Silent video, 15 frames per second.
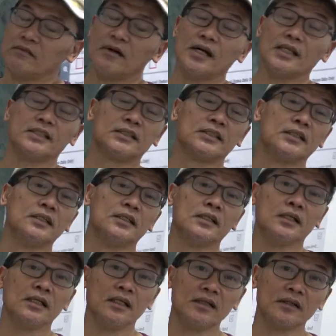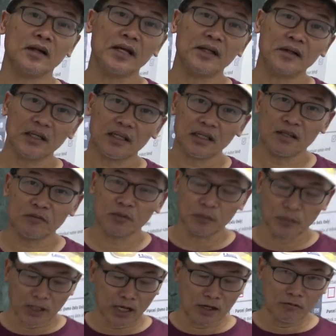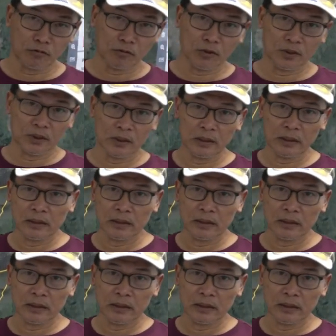us directly from the handphone.